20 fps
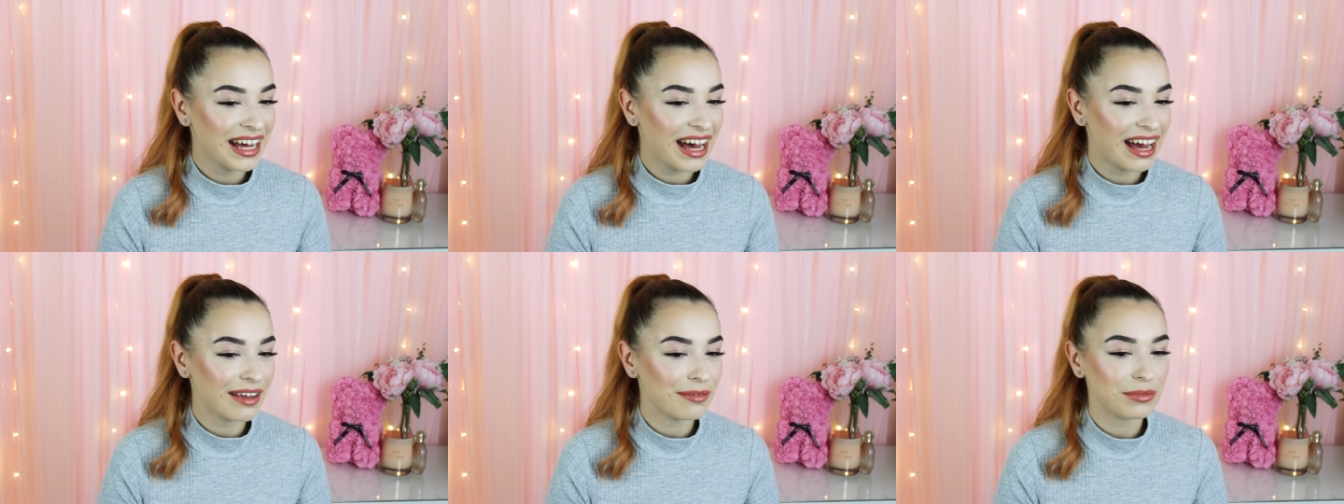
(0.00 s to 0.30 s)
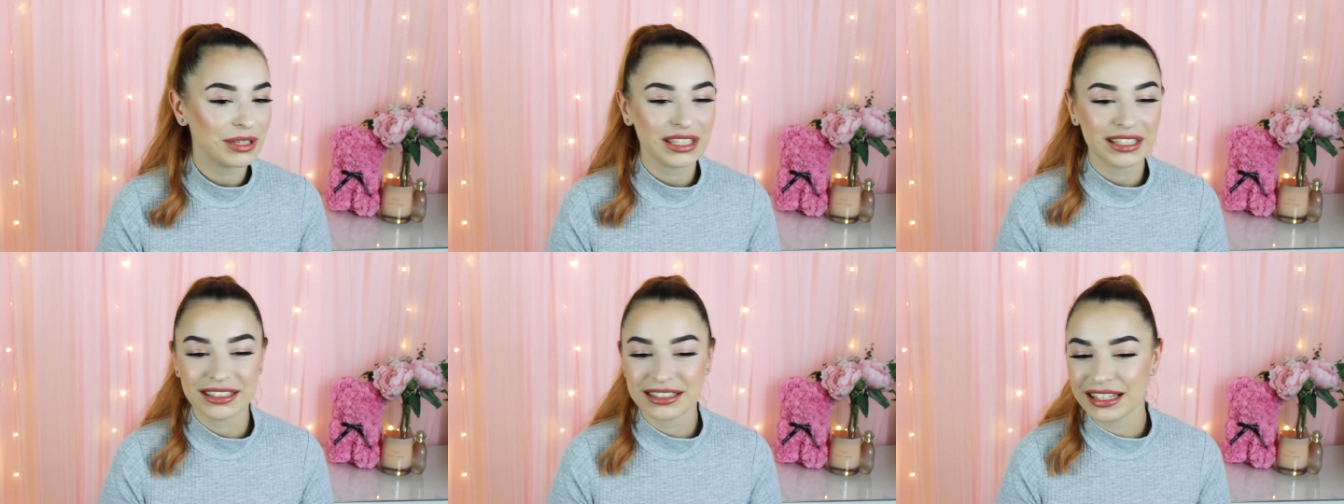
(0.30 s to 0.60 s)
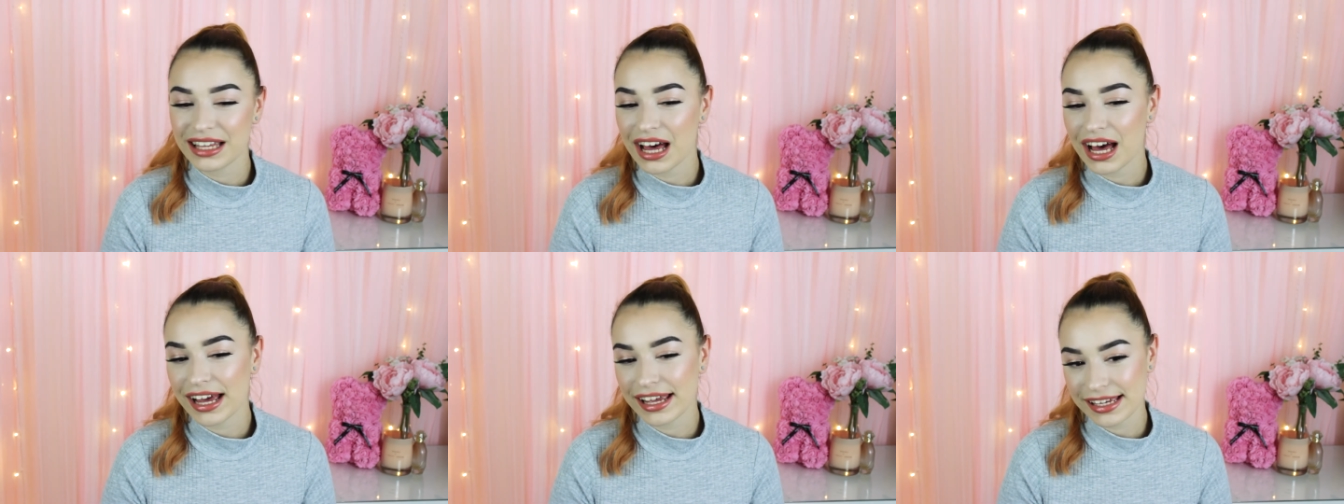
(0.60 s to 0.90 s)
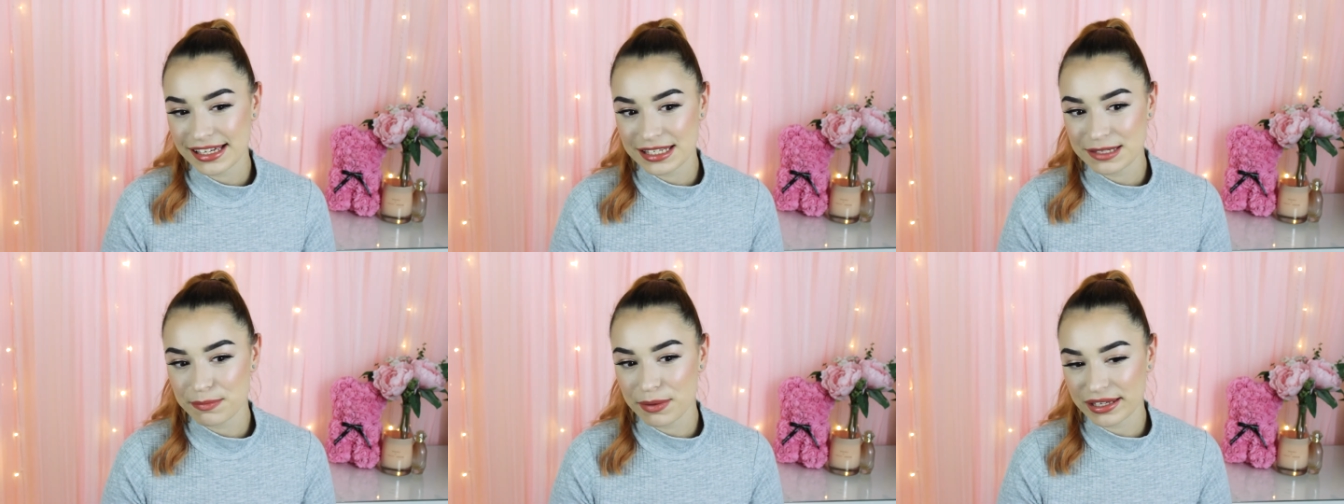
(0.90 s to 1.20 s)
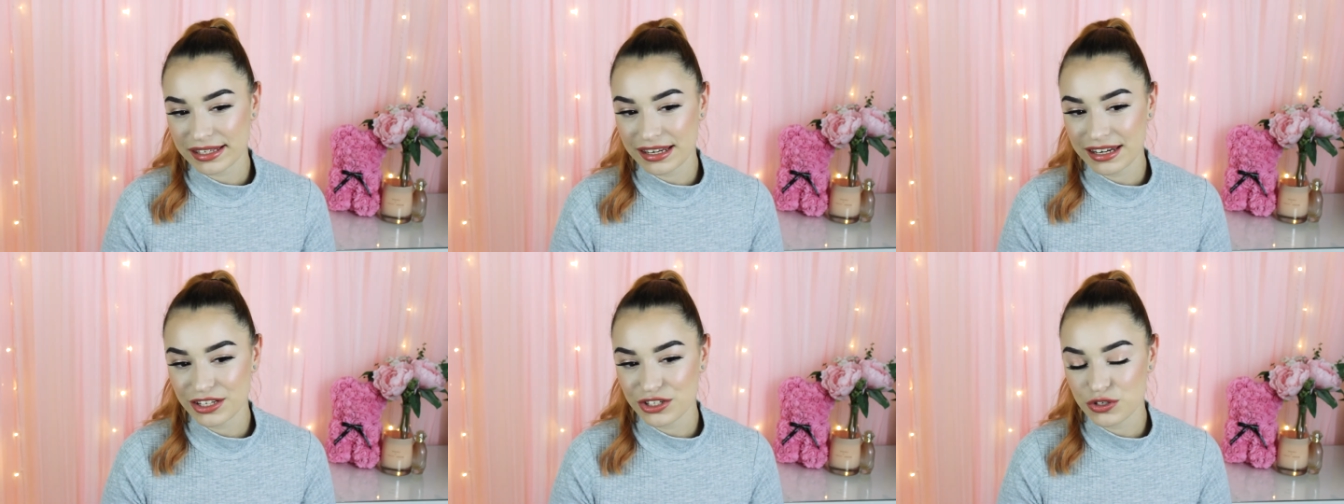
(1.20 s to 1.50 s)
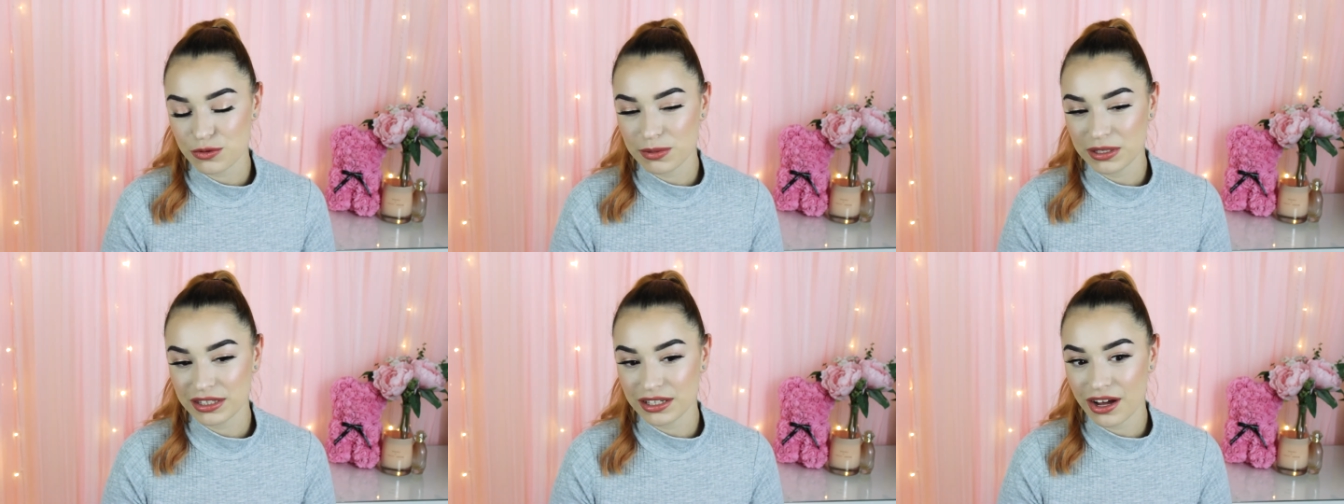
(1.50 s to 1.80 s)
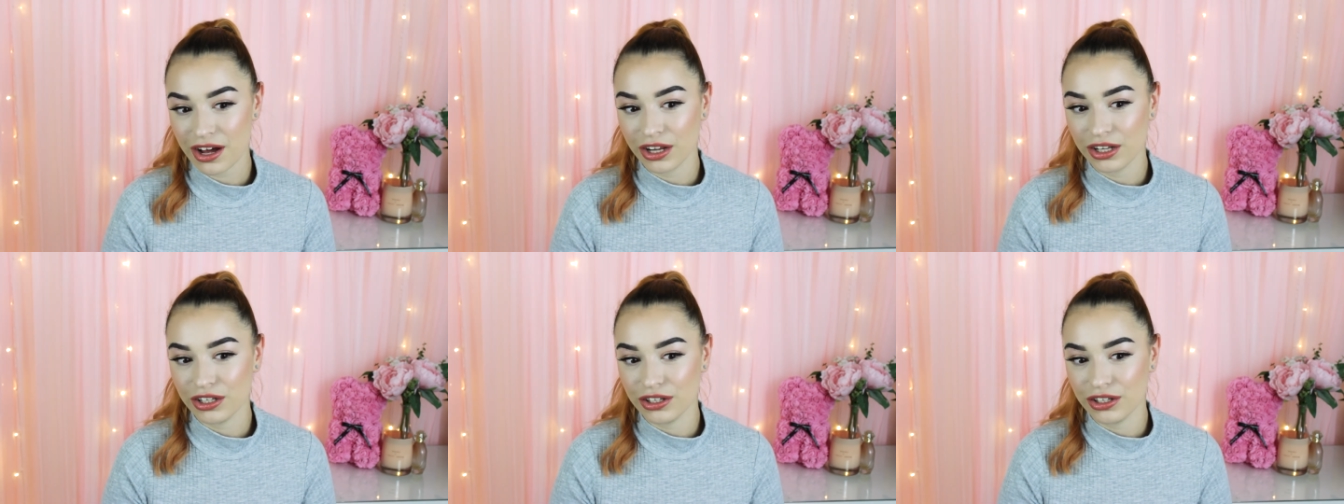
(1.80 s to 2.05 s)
I mean, I expected it to be a